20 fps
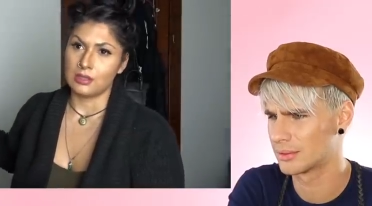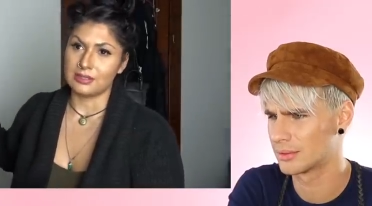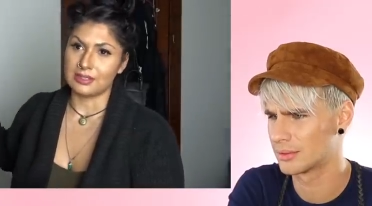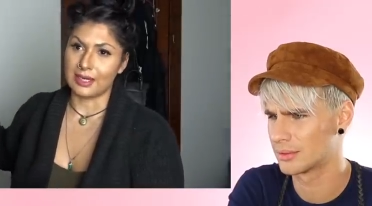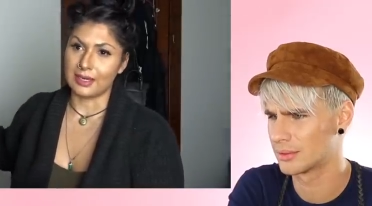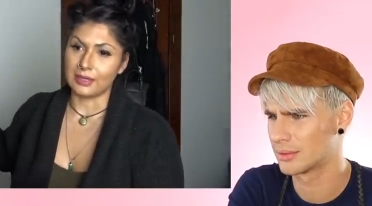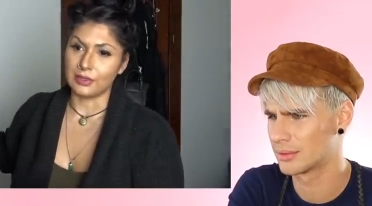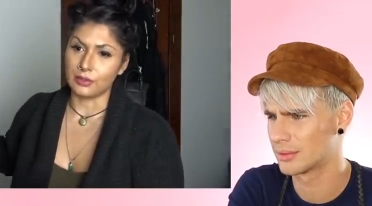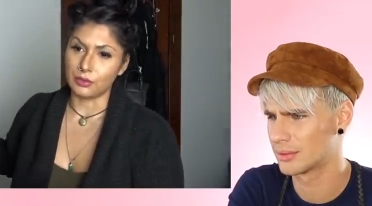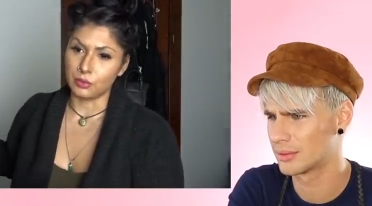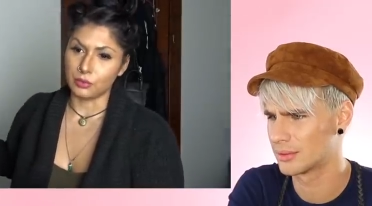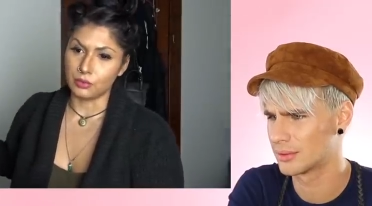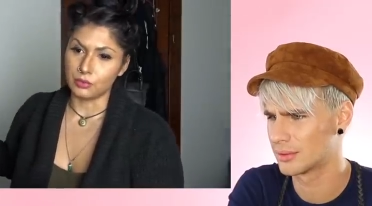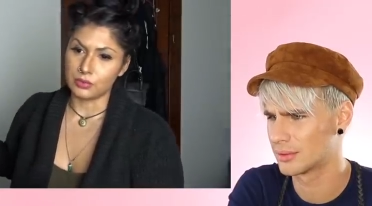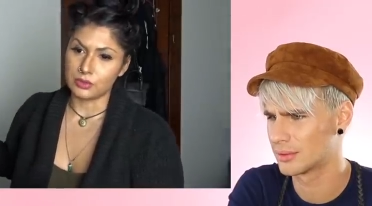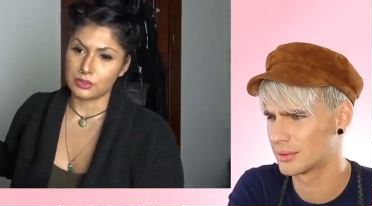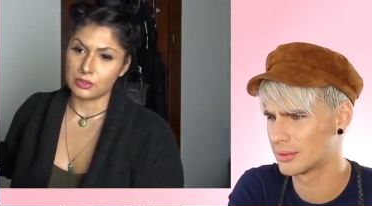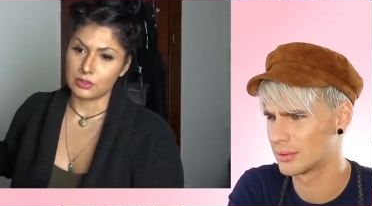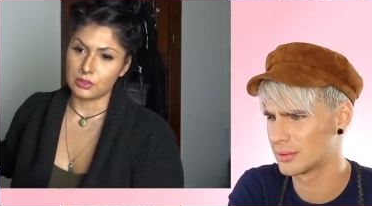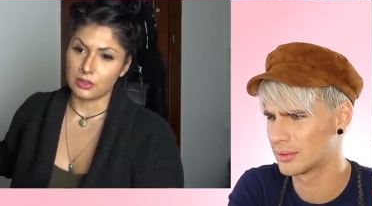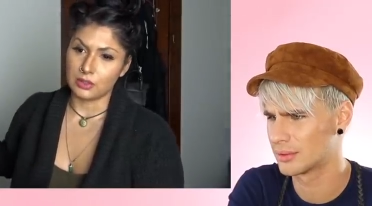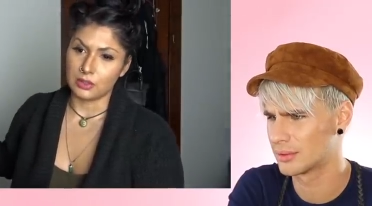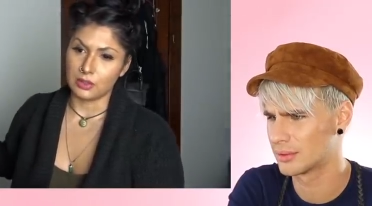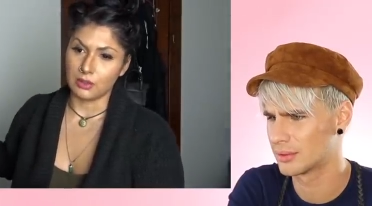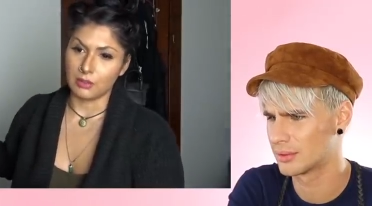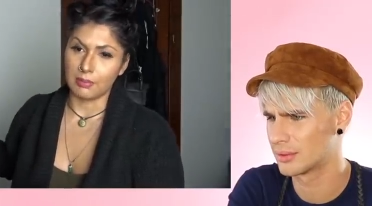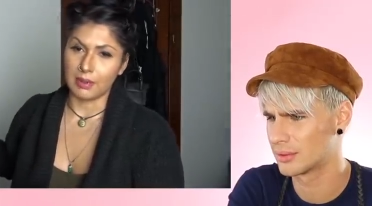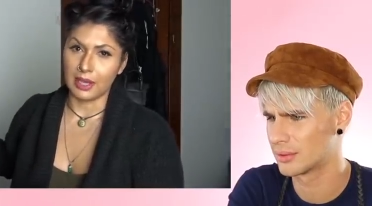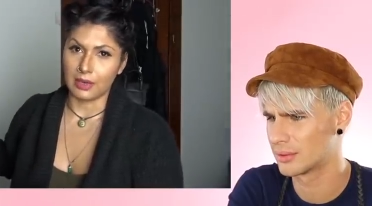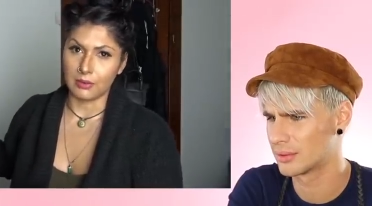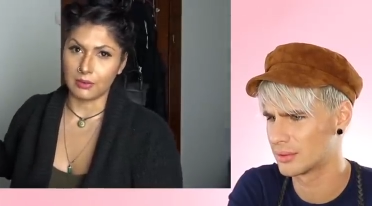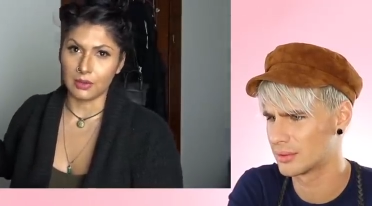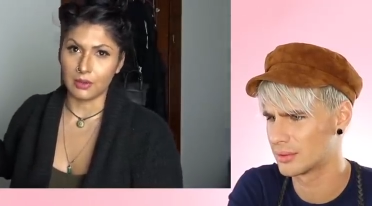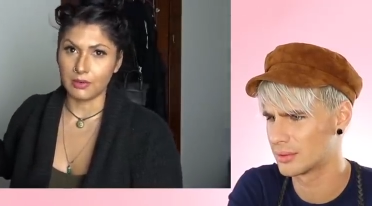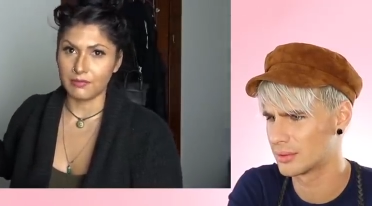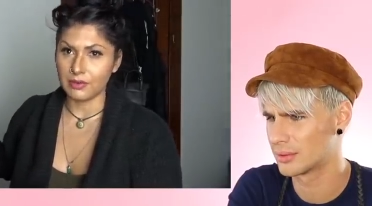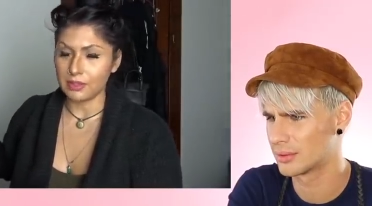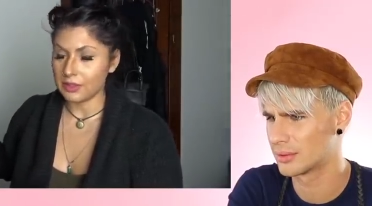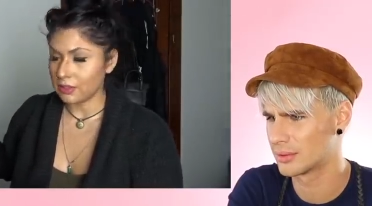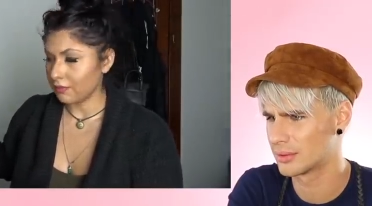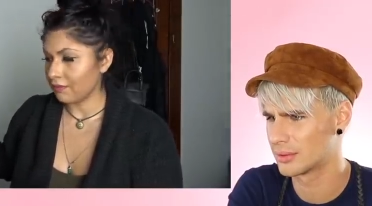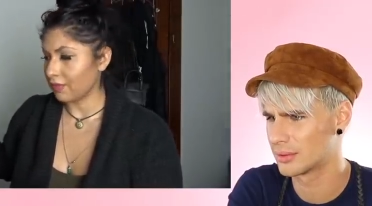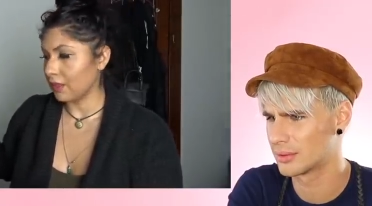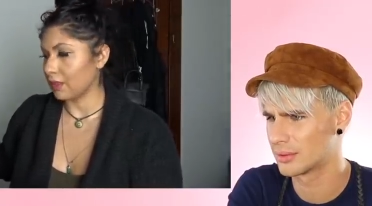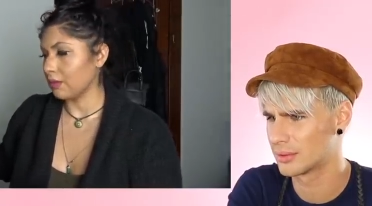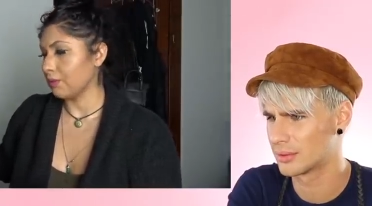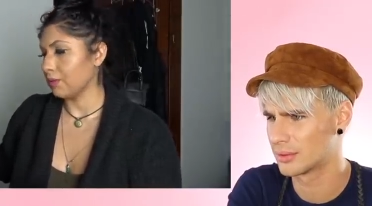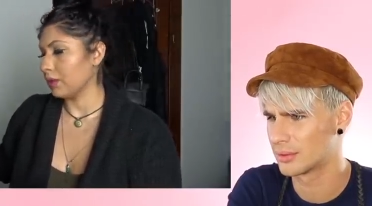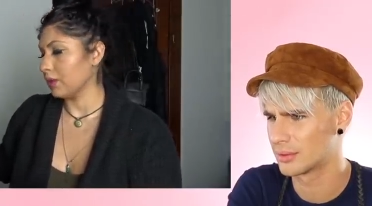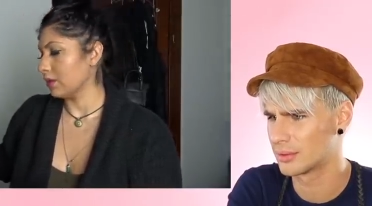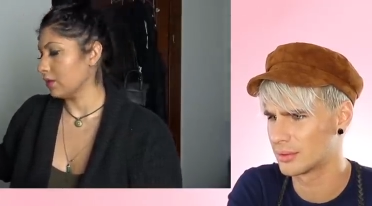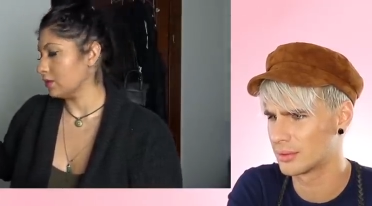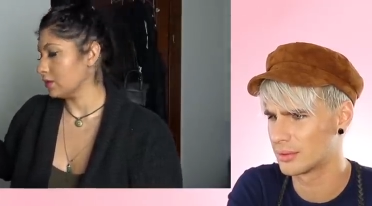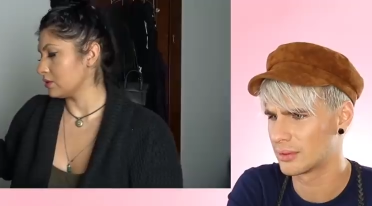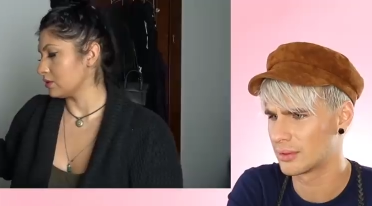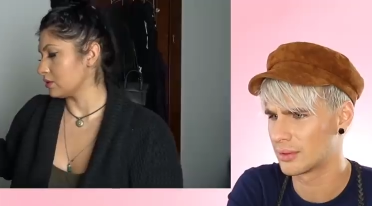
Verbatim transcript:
Speaker 1: dilute the power of the developer.